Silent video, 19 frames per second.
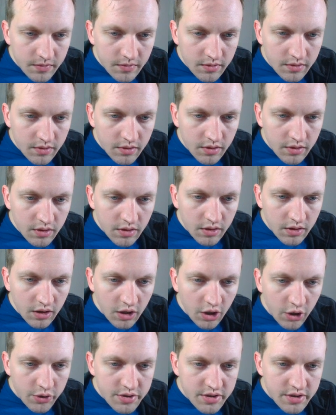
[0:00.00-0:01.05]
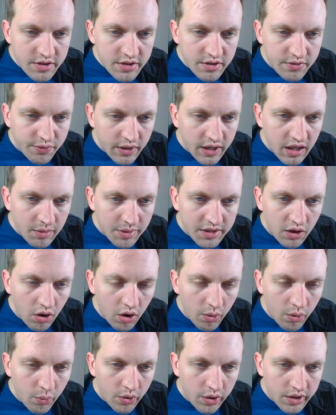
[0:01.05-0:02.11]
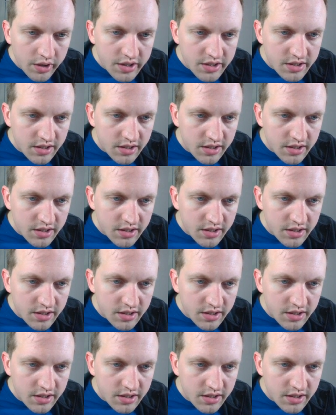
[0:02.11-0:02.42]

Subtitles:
You know, this is the funny thing about the artwork is that,